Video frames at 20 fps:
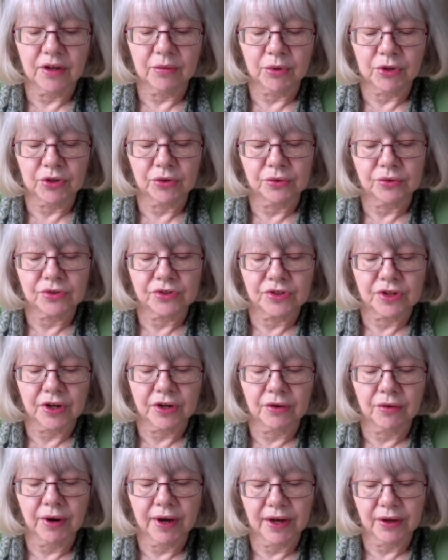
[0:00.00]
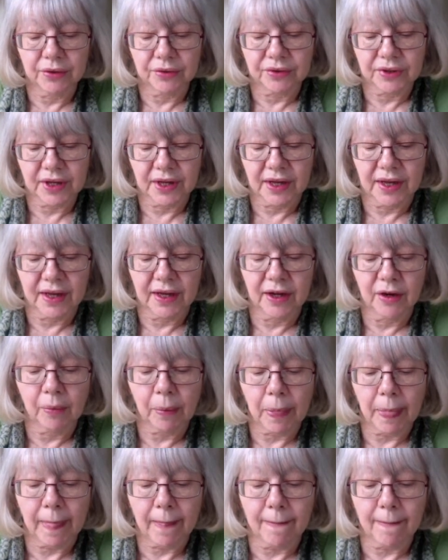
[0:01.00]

but also healthcare,